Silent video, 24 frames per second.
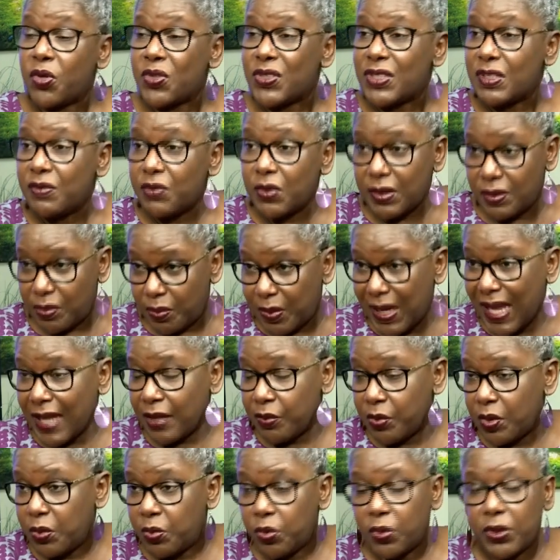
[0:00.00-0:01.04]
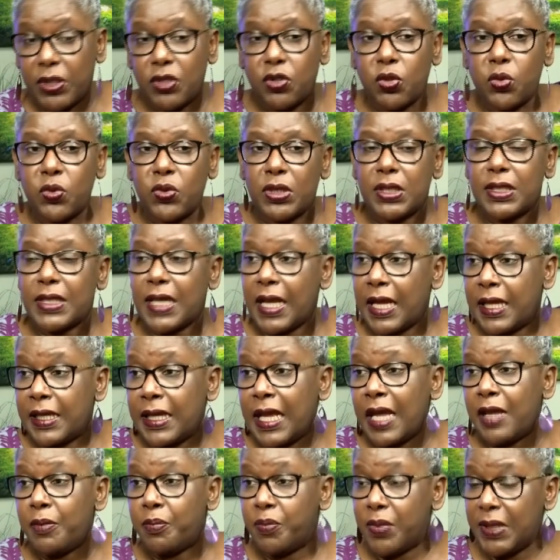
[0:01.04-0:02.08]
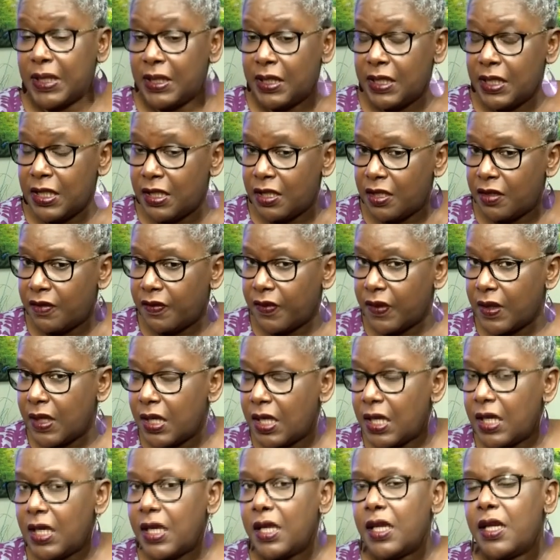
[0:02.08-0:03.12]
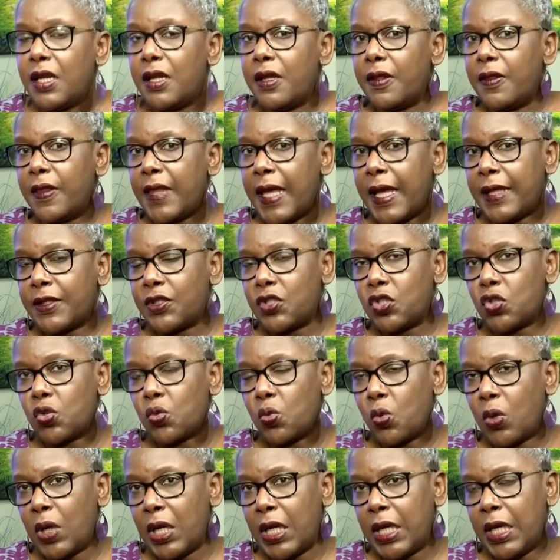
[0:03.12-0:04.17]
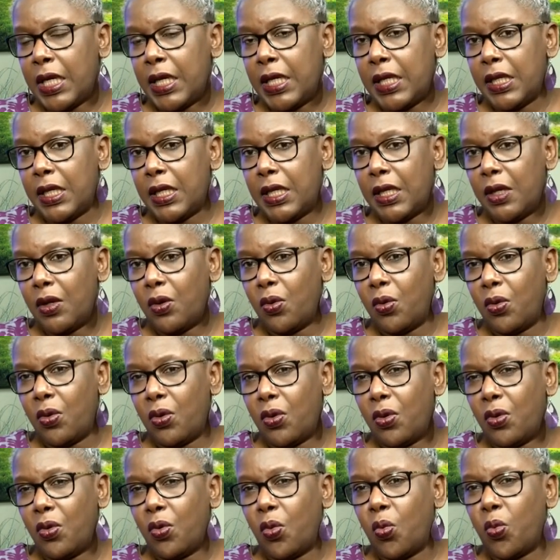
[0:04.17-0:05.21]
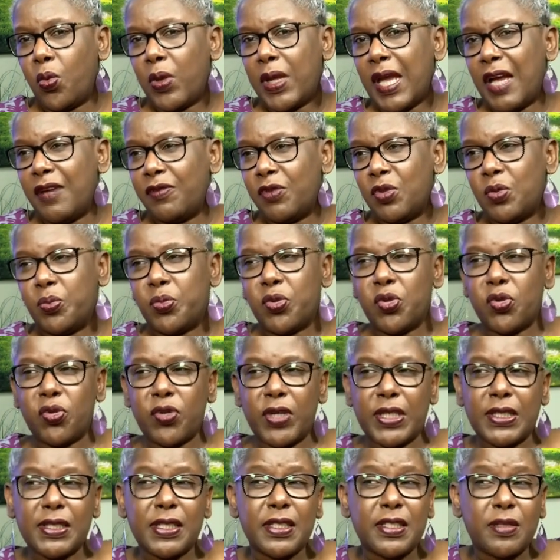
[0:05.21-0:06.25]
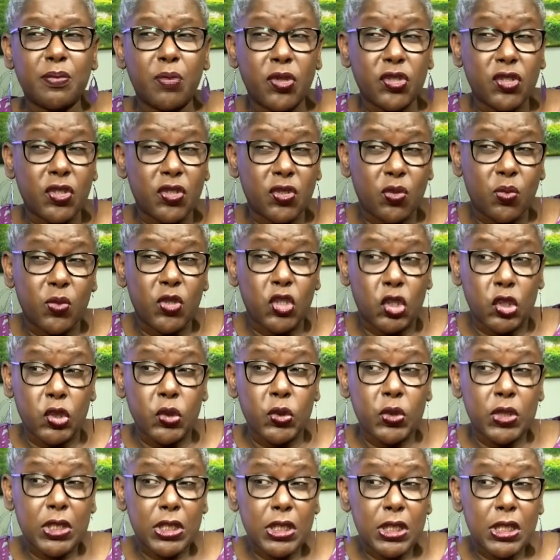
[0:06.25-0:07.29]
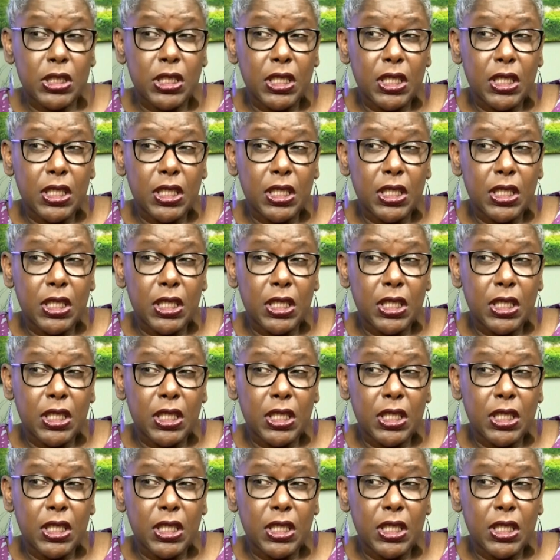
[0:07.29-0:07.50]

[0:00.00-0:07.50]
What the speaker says: Amongst even black people, they don't, and I believe that's why we haven't progressed as much as we should.